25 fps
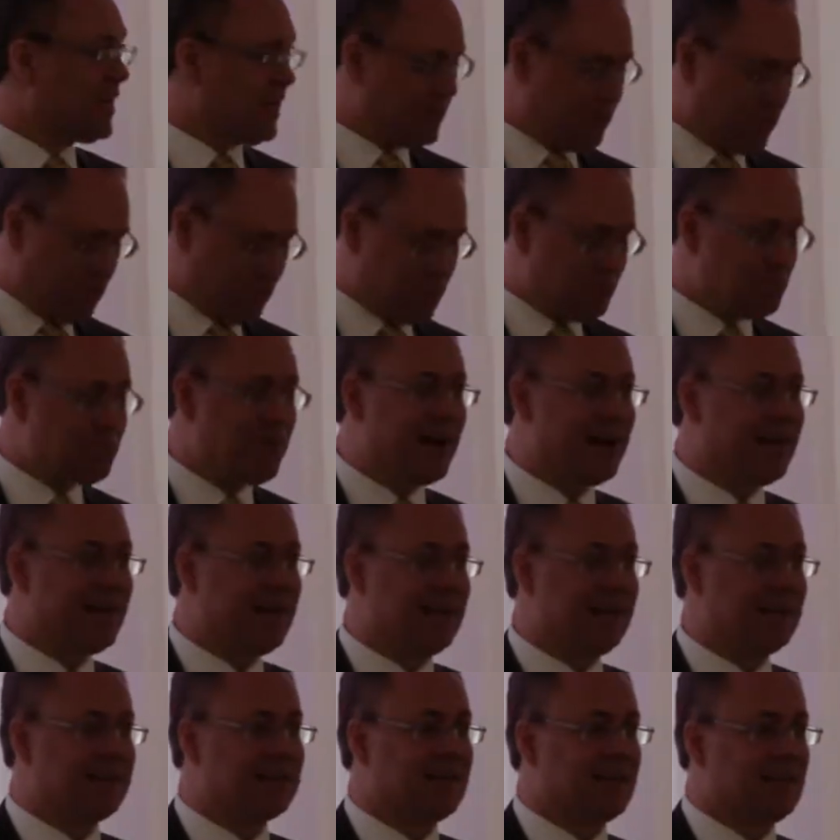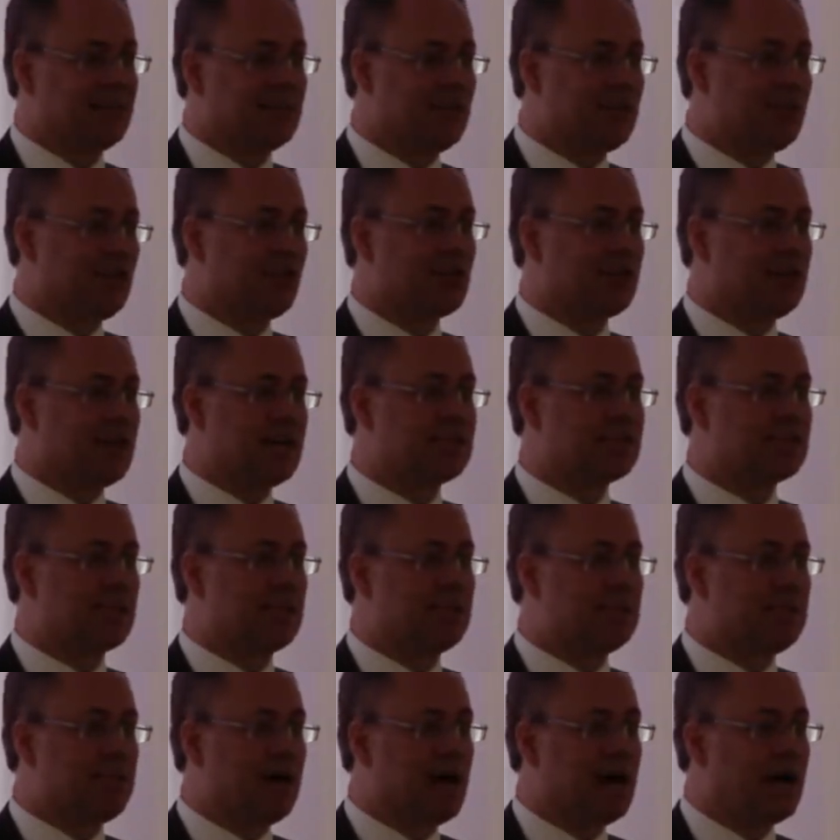get you to buy anything, but you can actually
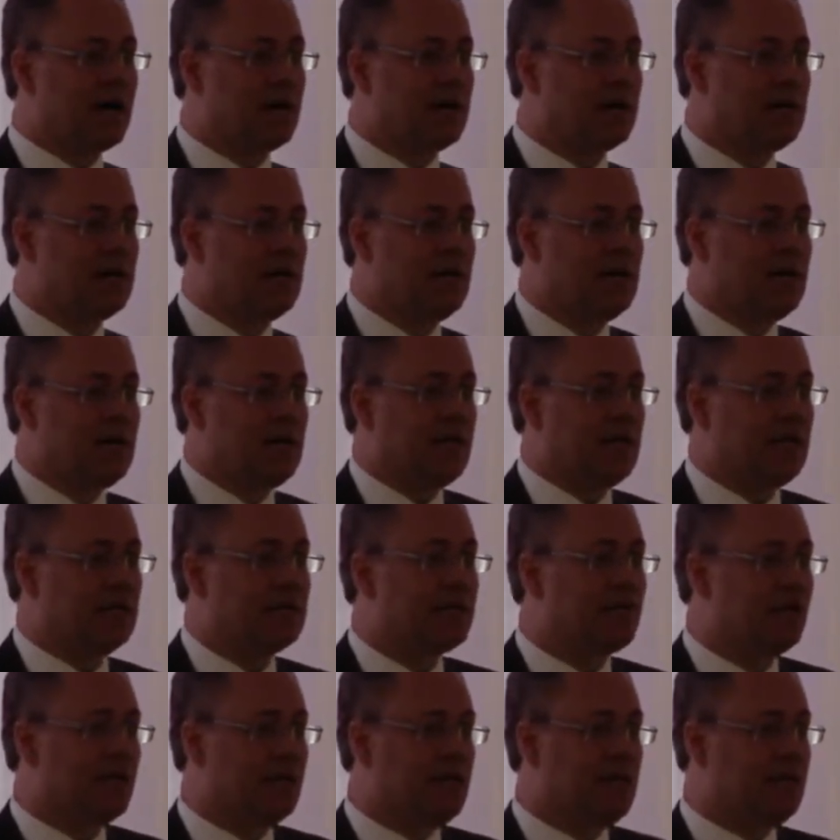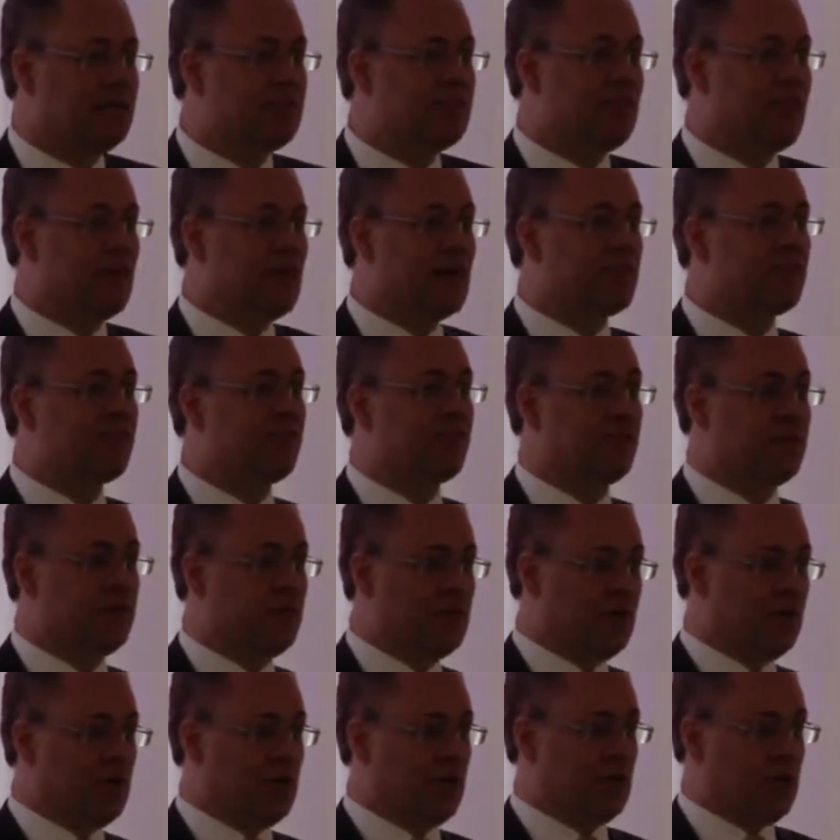buy into an ETF
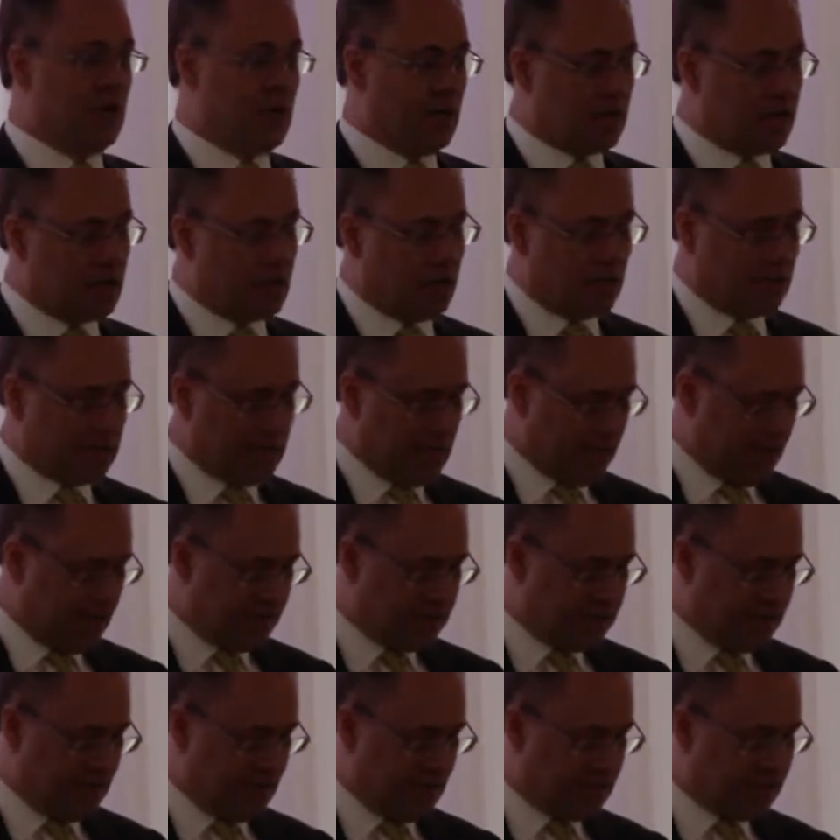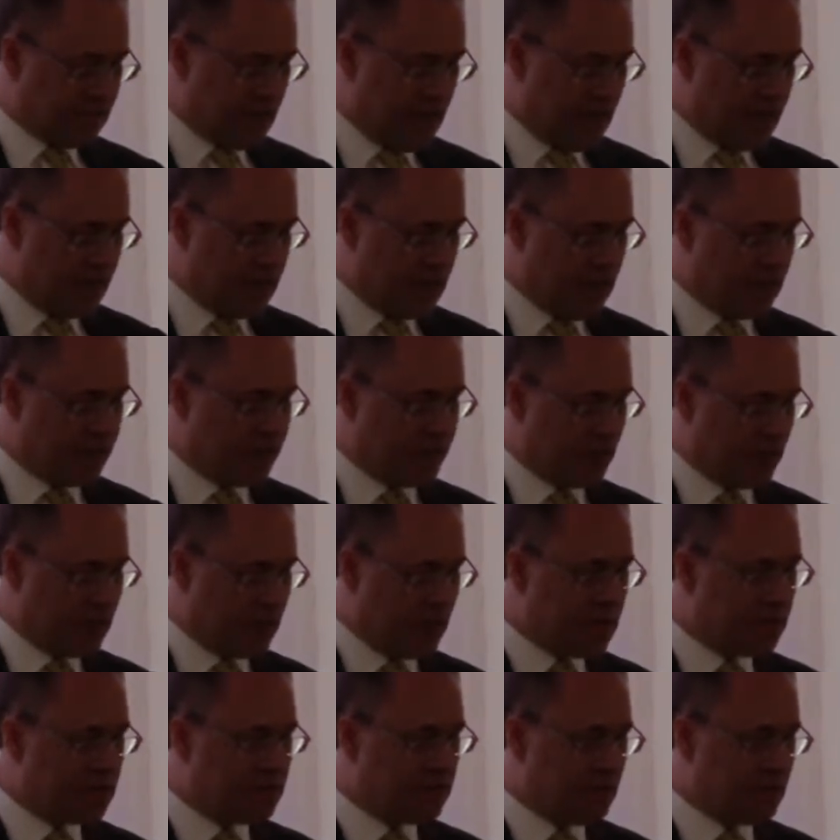uh, called ACSI if you're
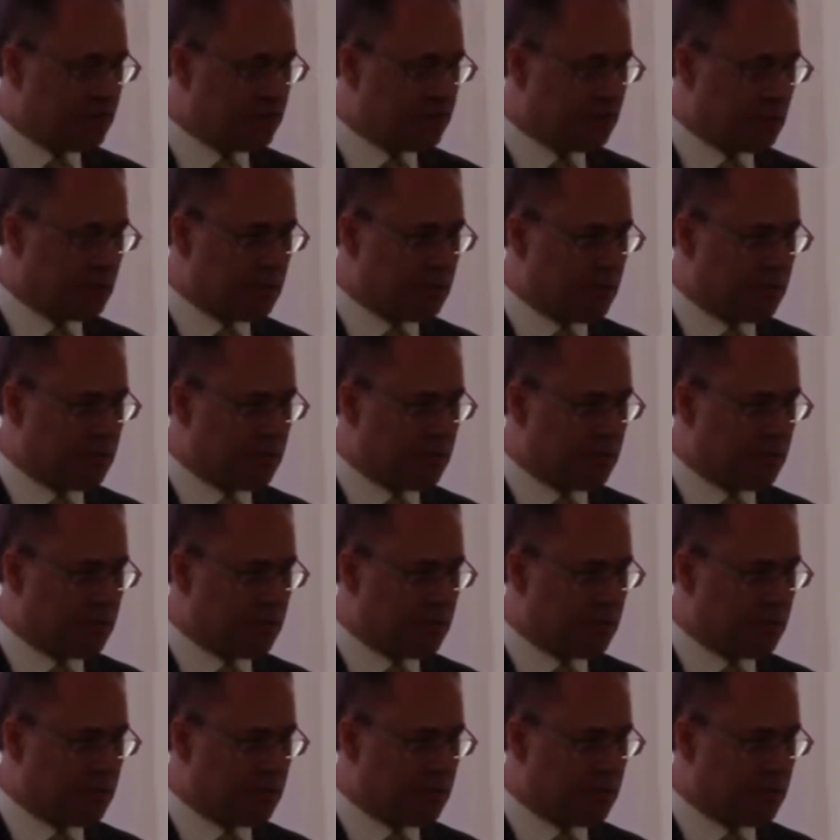interested.